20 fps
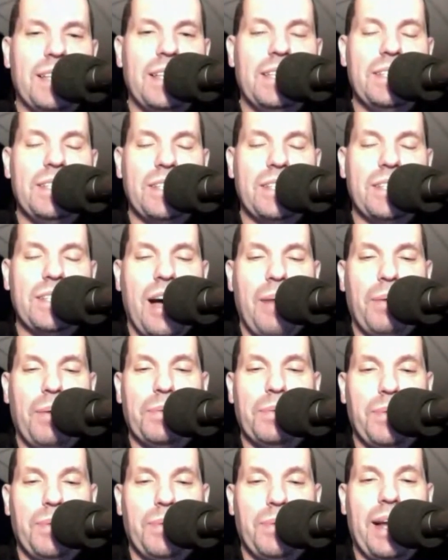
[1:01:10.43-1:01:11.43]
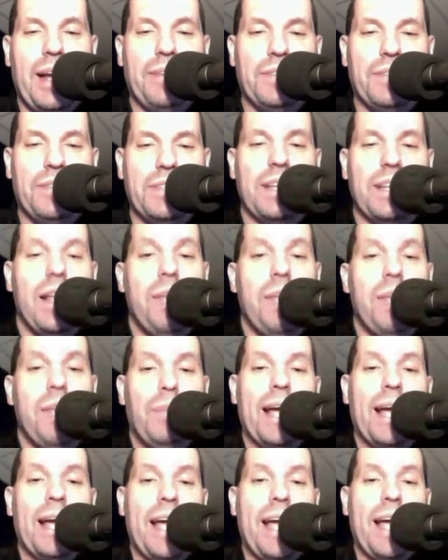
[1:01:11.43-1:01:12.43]
This comet was right after sun. But
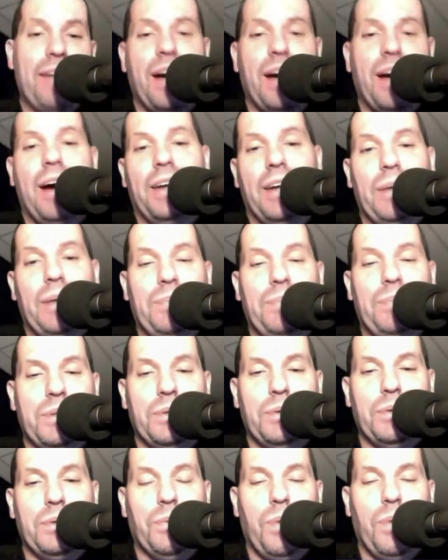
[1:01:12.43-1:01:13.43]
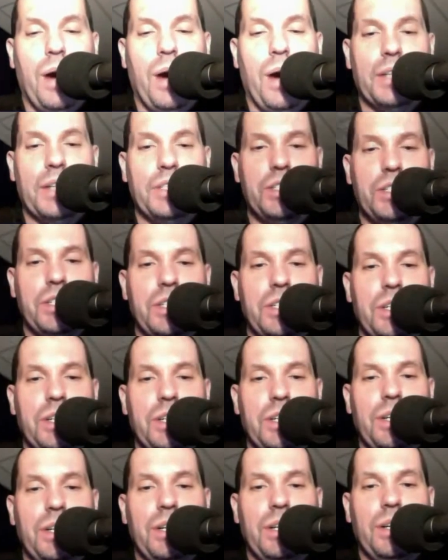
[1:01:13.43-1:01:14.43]
I have gotten up to watch
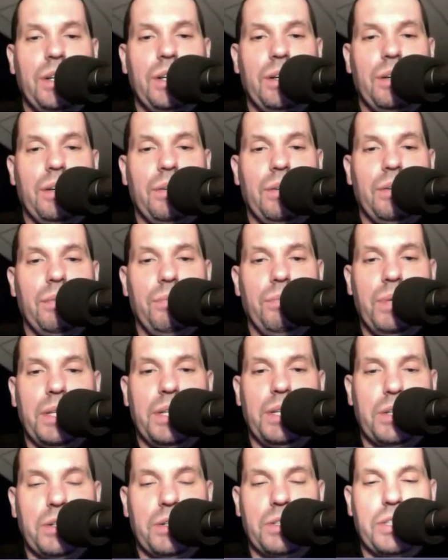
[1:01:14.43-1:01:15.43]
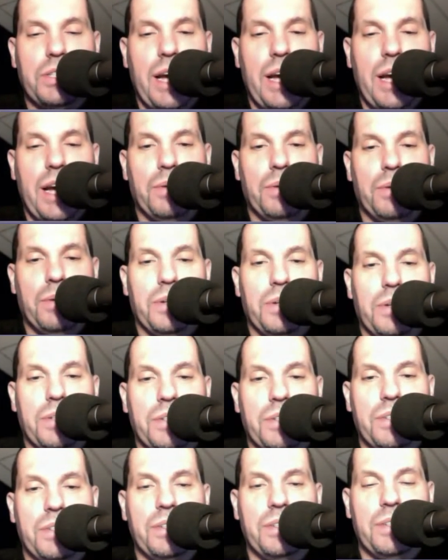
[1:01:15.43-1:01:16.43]
meteor
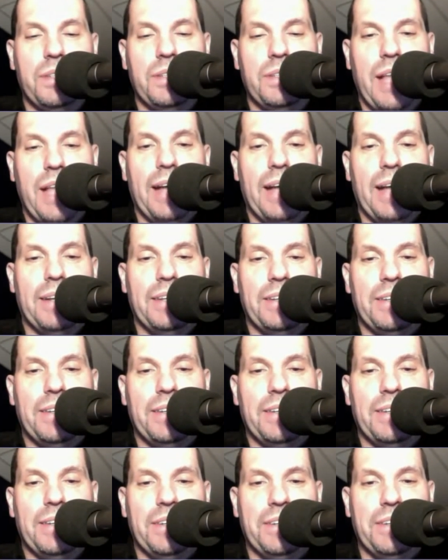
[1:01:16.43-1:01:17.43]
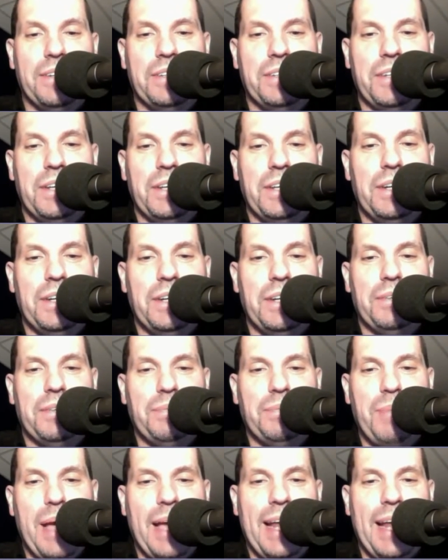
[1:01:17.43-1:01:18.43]
showers that didn't
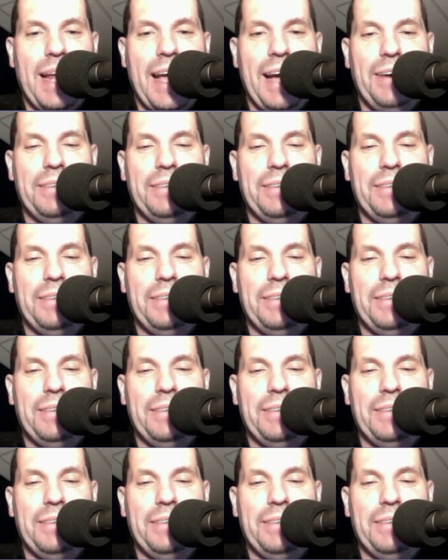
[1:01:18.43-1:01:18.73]
pan out.